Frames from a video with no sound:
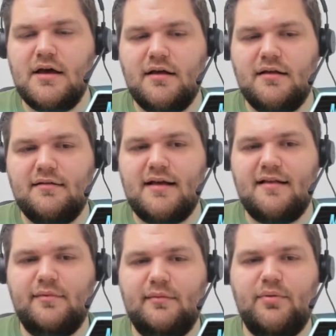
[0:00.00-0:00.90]

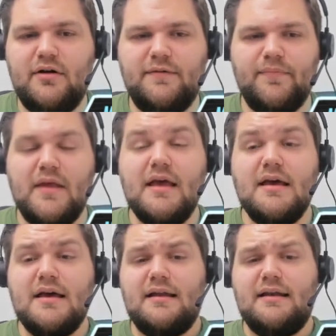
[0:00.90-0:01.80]
sizable pot.
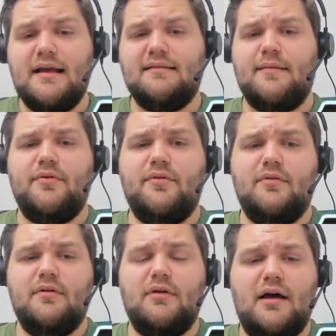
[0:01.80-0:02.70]
Next up,
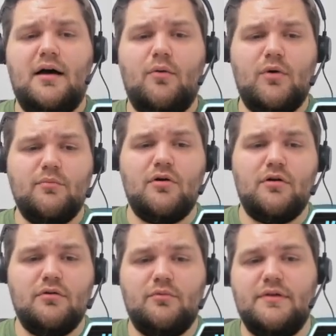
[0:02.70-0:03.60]
one
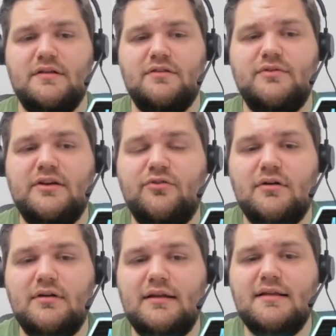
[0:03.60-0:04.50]
more with the straight
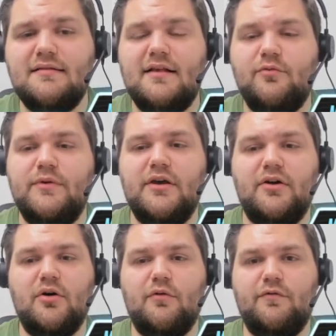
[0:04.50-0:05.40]
draw. In this case, we're going
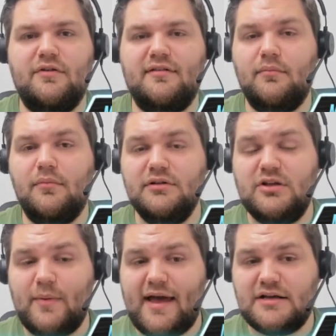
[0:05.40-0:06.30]
to go for some
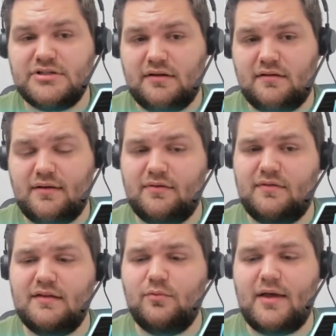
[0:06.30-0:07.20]
multi-way action. So as you
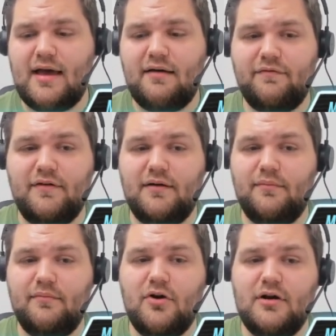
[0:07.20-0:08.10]
see, we have
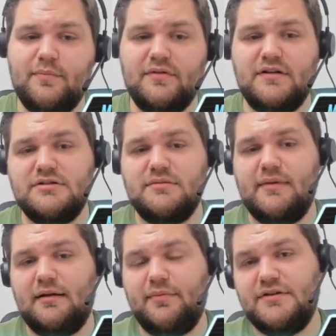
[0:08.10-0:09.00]
early position,
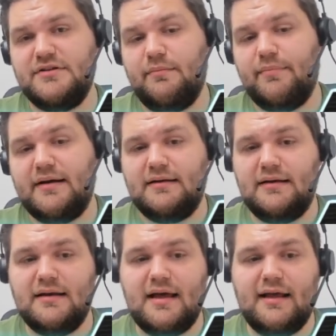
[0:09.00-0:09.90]
middle position,
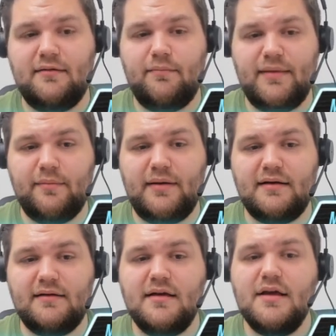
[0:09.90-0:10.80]
button, and big
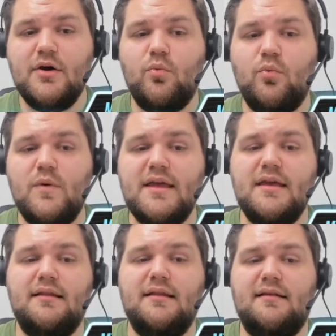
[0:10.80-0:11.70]
blind.
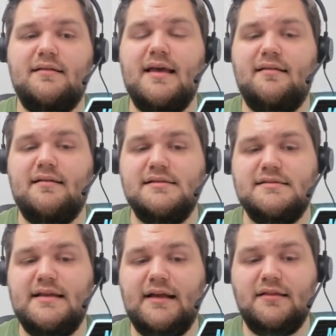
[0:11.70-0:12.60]
We, in this case, are
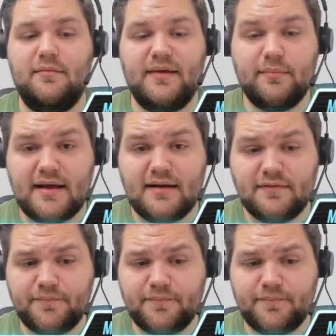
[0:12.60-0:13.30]
sitting in the big blind.